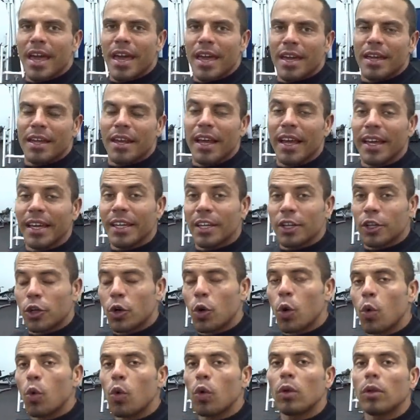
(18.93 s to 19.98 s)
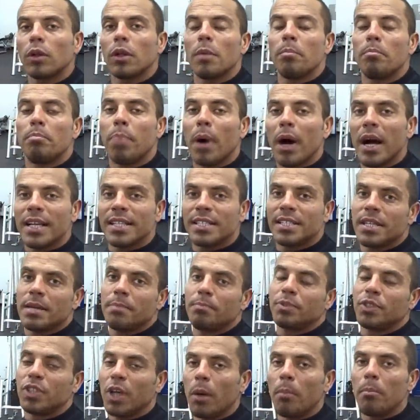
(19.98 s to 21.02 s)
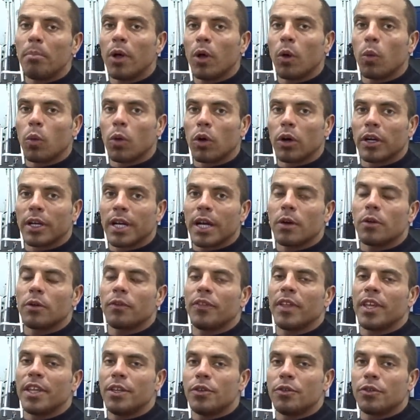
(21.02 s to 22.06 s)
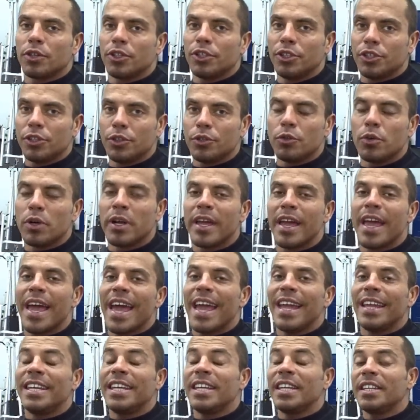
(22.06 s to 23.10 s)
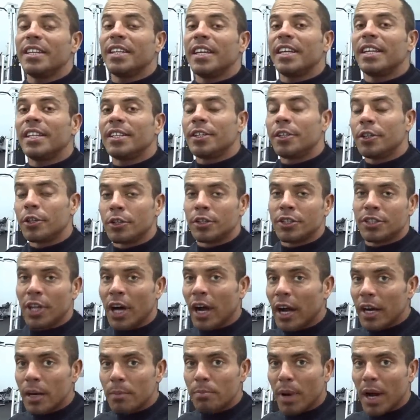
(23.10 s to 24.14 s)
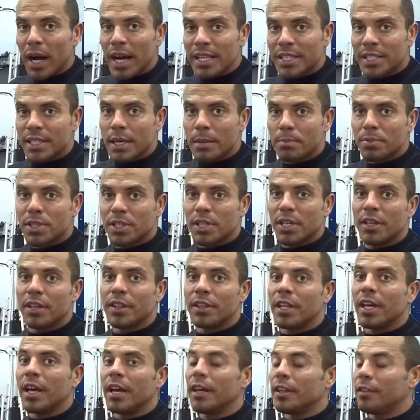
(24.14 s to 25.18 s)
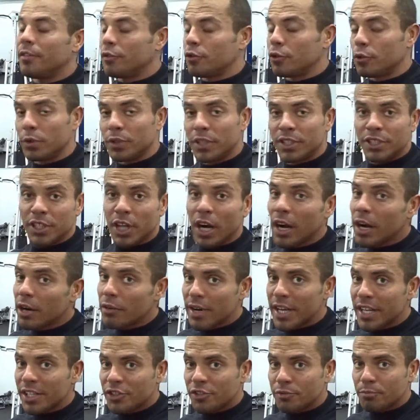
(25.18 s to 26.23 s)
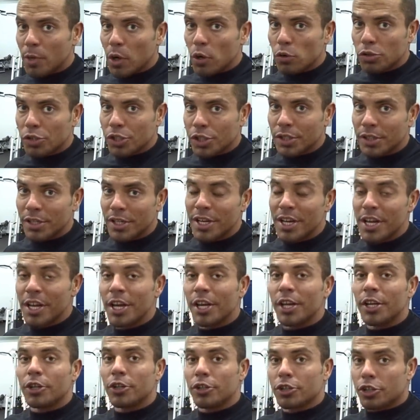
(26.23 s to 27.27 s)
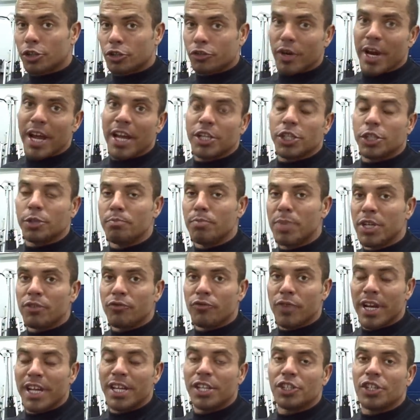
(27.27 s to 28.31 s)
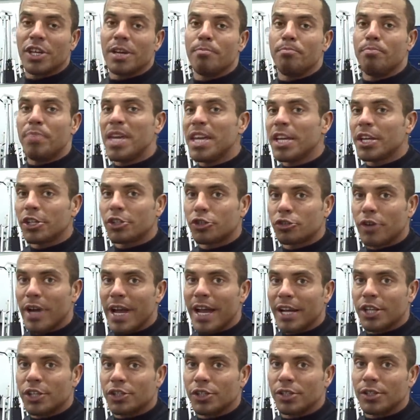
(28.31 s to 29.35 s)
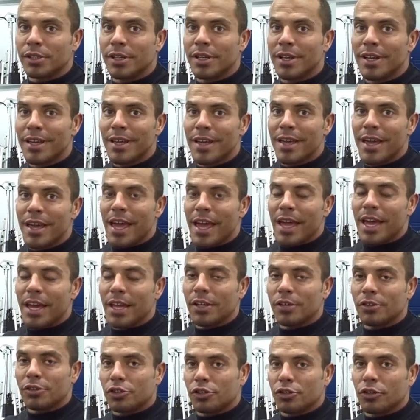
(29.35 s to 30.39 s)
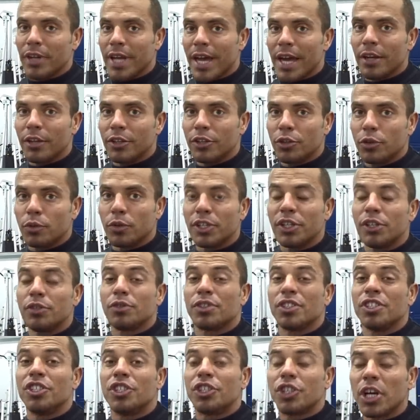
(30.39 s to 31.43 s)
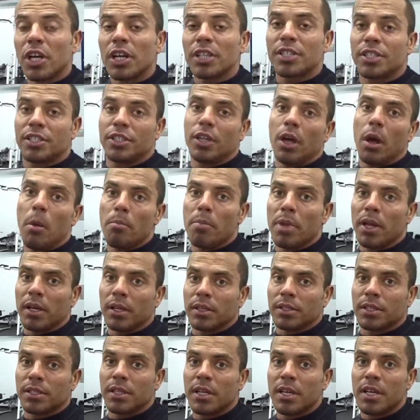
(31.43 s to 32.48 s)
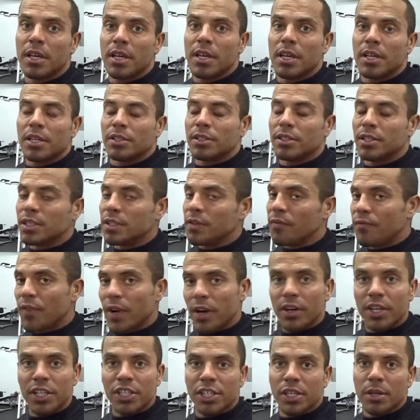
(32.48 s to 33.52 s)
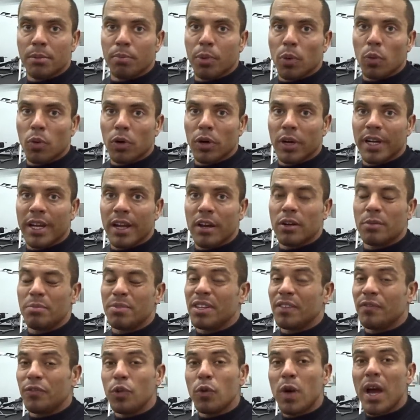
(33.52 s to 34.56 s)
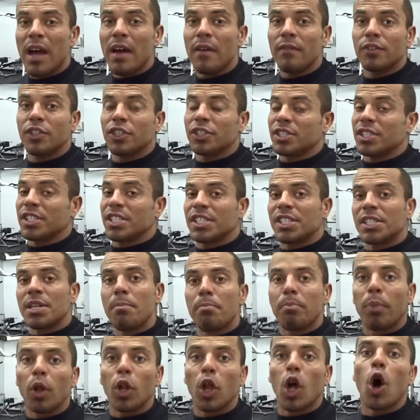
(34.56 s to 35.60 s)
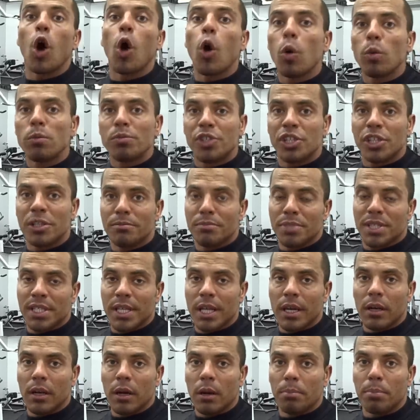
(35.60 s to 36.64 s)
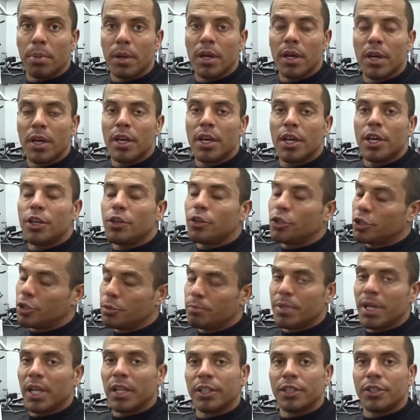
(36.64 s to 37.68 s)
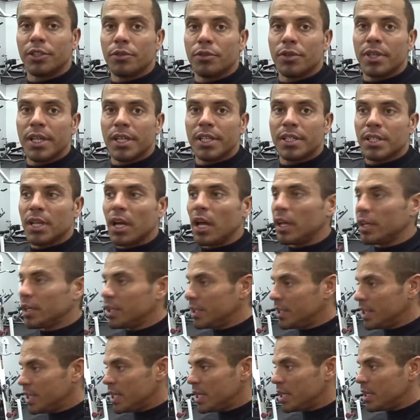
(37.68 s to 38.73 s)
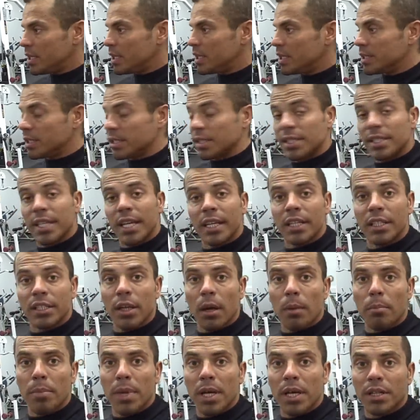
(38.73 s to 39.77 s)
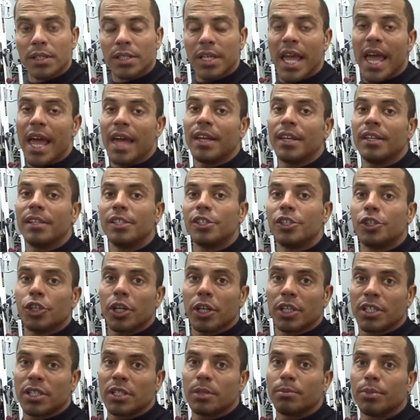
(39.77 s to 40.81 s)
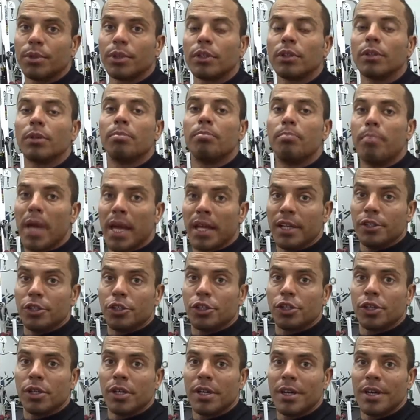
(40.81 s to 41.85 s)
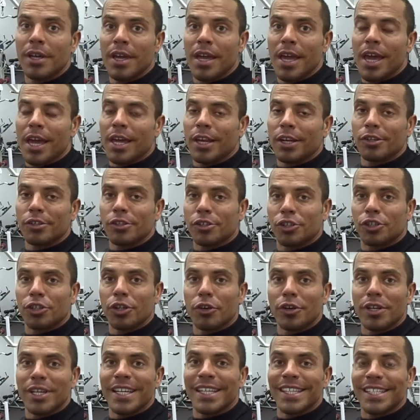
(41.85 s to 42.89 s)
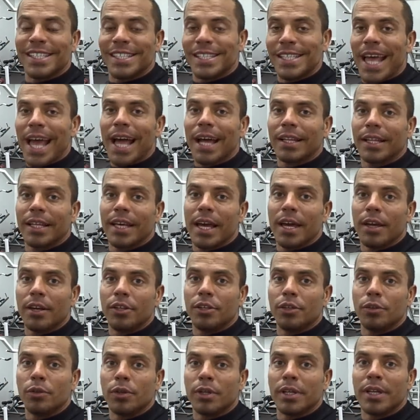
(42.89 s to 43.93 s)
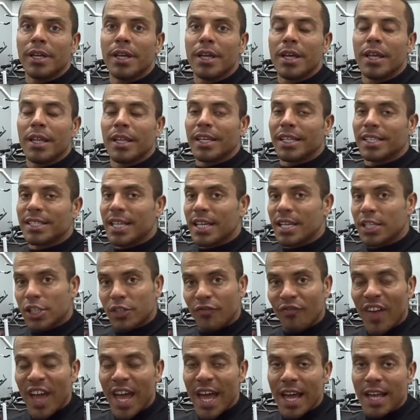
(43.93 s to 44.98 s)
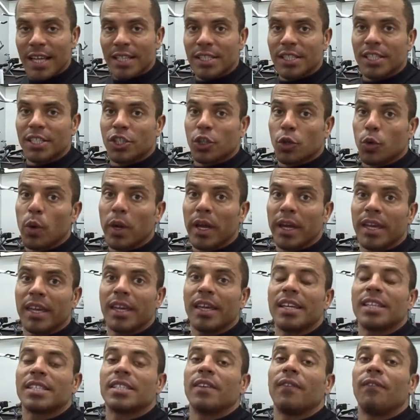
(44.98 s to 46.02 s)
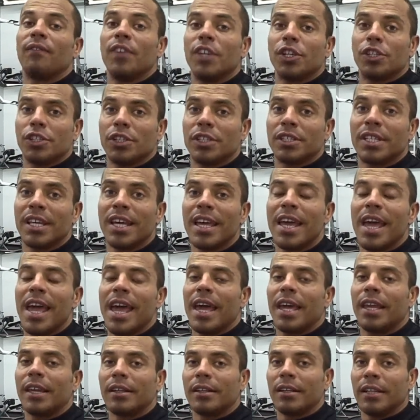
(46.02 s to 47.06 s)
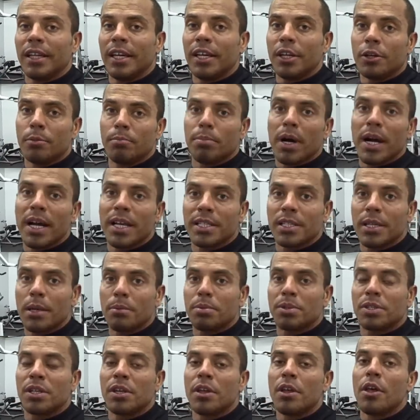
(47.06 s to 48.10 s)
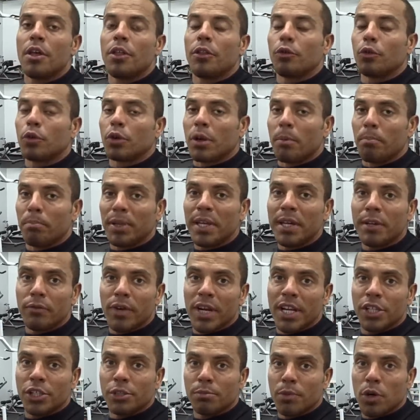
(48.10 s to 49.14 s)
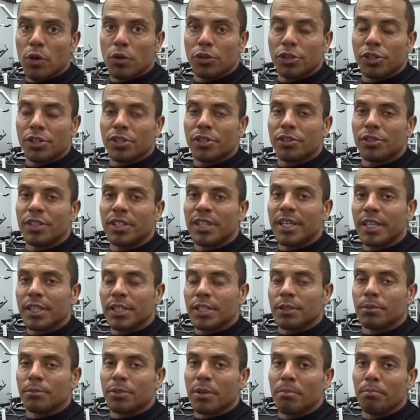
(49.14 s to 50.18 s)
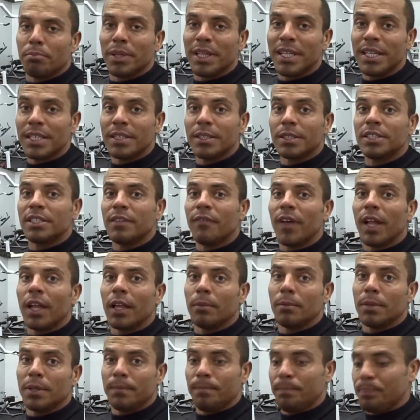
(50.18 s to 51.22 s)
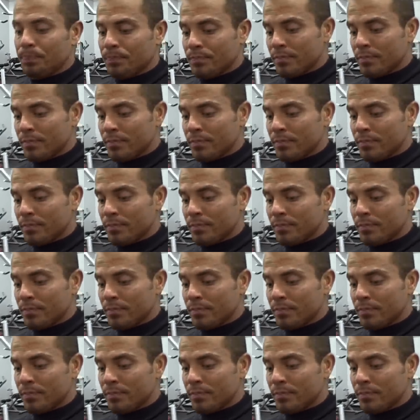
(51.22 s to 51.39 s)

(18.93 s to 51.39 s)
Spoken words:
And I got a cool bicep dumbbell workout that you can do and hit your entire biceps through an entire range of motion, your stretch, mid-range, and peak contraction. And I'm going to show you how to do it using just dumbbells. So this is a very simple workout. I mean, if you have just a simple home gym setup, you should be able to do this. All you need is a set of dumbbells and an adjustable bench. And I'm going to show you exactly how to do it. Like I say, it's fast, it's quick, it's efficient, and it'll hit your biceps through a complete range of motion so you get some complete development.